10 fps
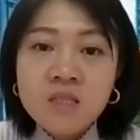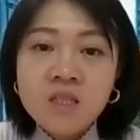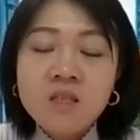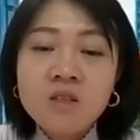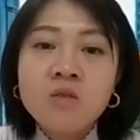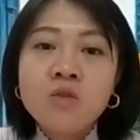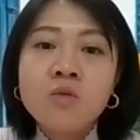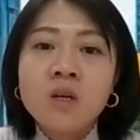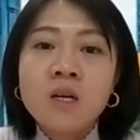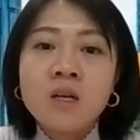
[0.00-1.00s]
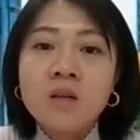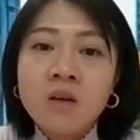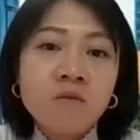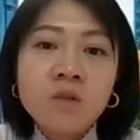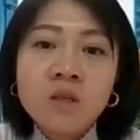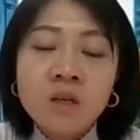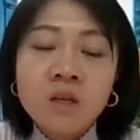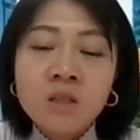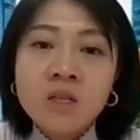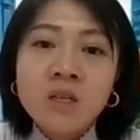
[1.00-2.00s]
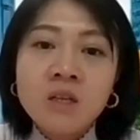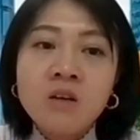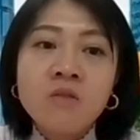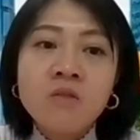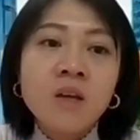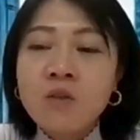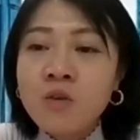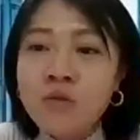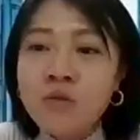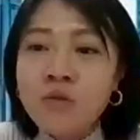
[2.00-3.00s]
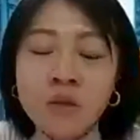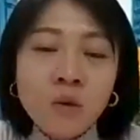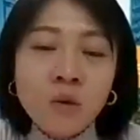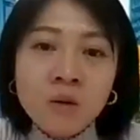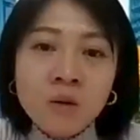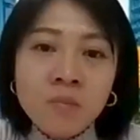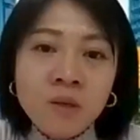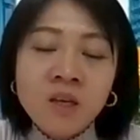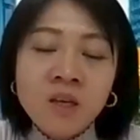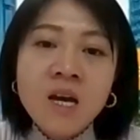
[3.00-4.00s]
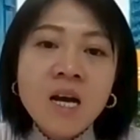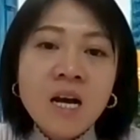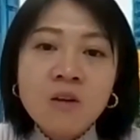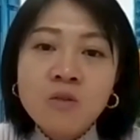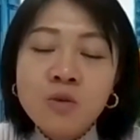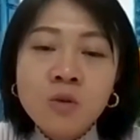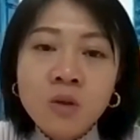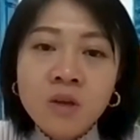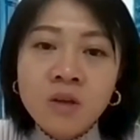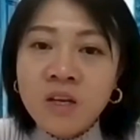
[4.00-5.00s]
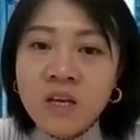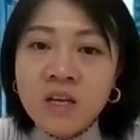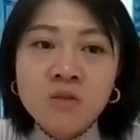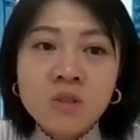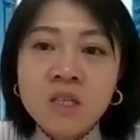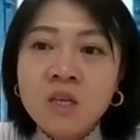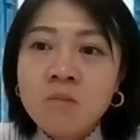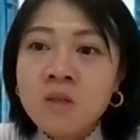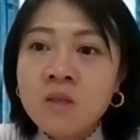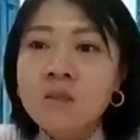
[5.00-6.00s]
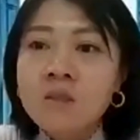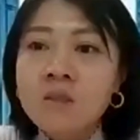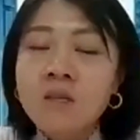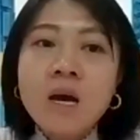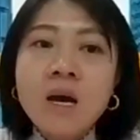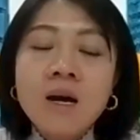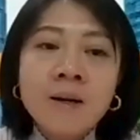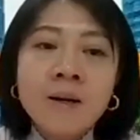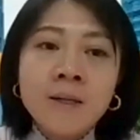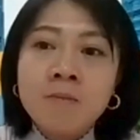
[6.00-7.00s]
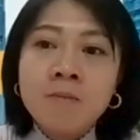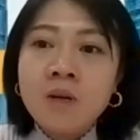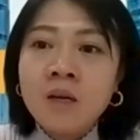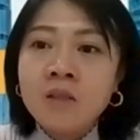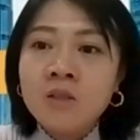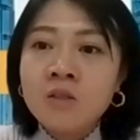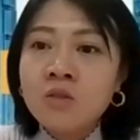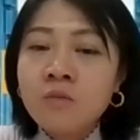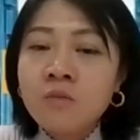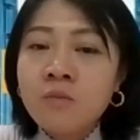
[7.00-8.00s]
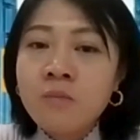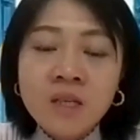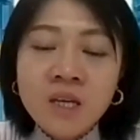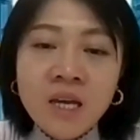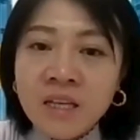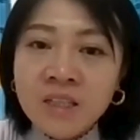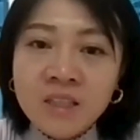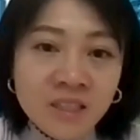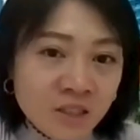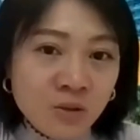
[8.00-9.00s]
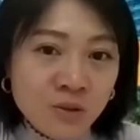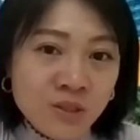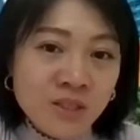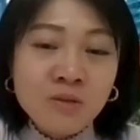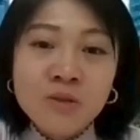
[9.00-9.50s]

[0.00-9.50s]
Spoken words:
So you have understanding of like how do you value a company, how do you look at financial statements, and sort of basic analytical skills.